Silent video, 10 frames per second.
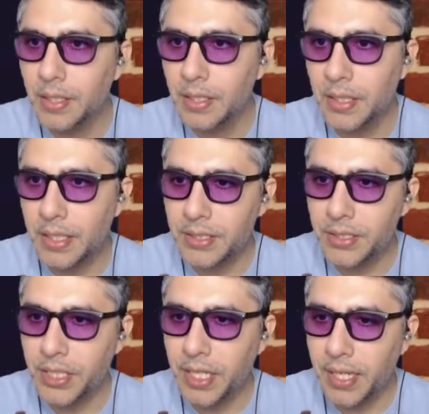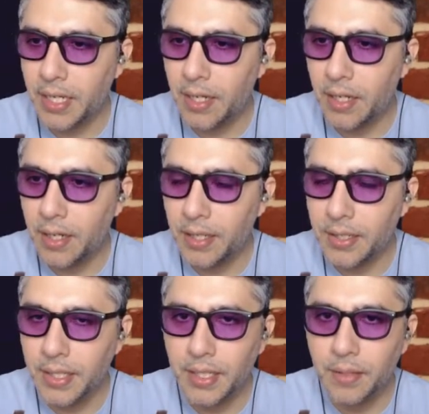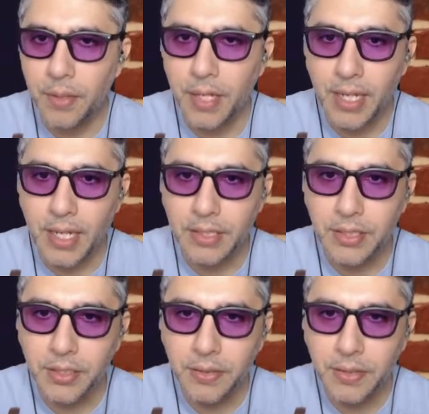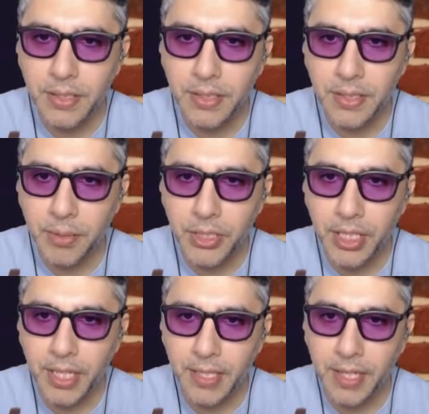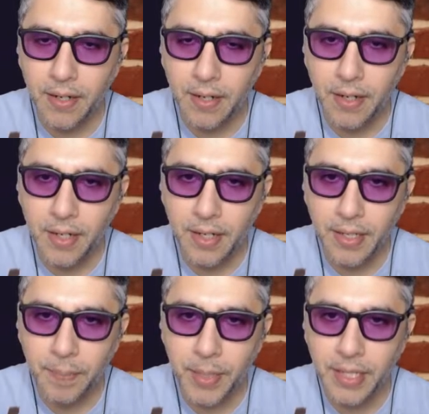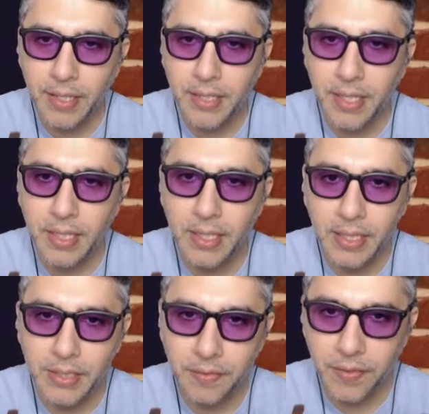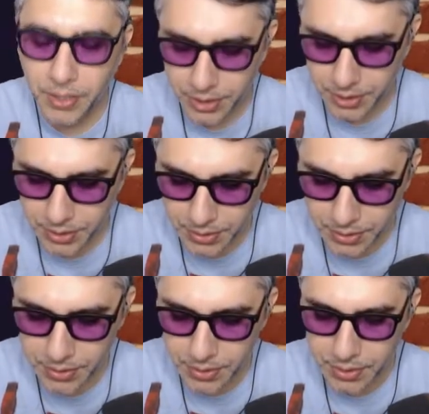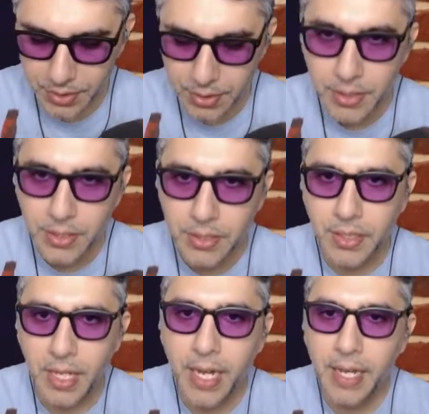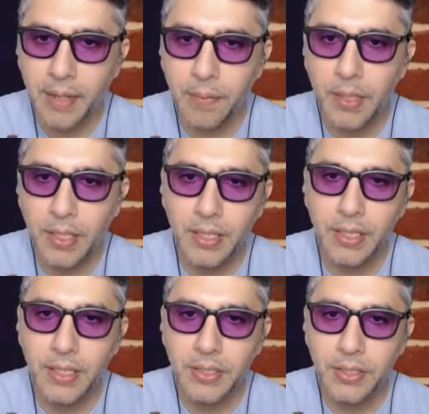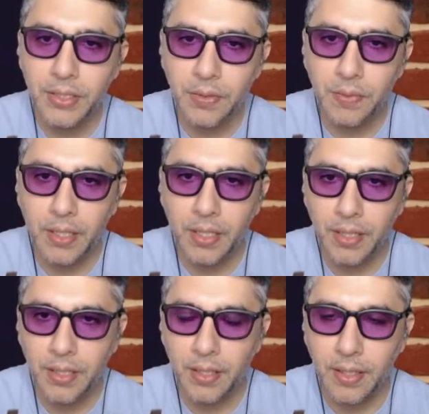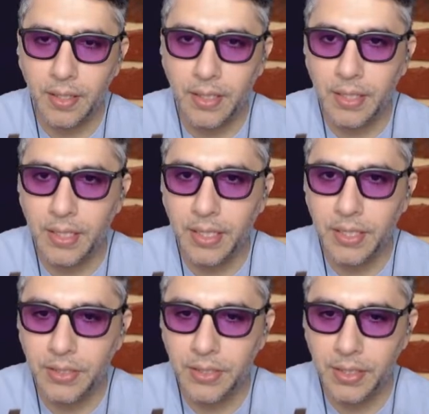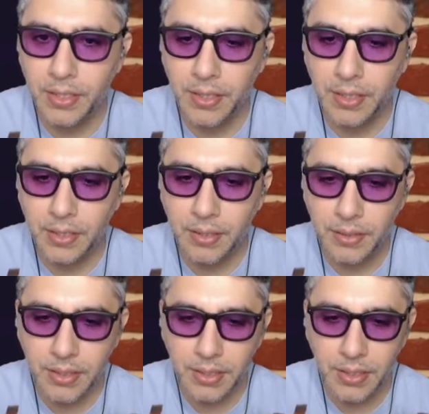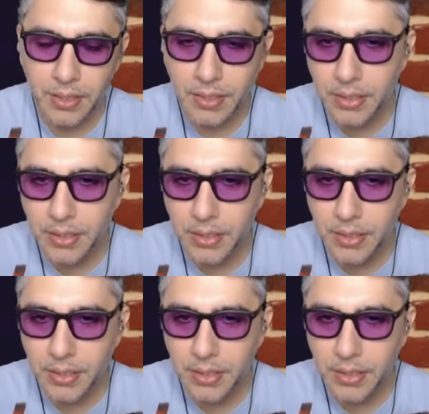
Let's check. And then what I like to do is double check that our dependent Elixir versions. So I want this to run on Elixir 13.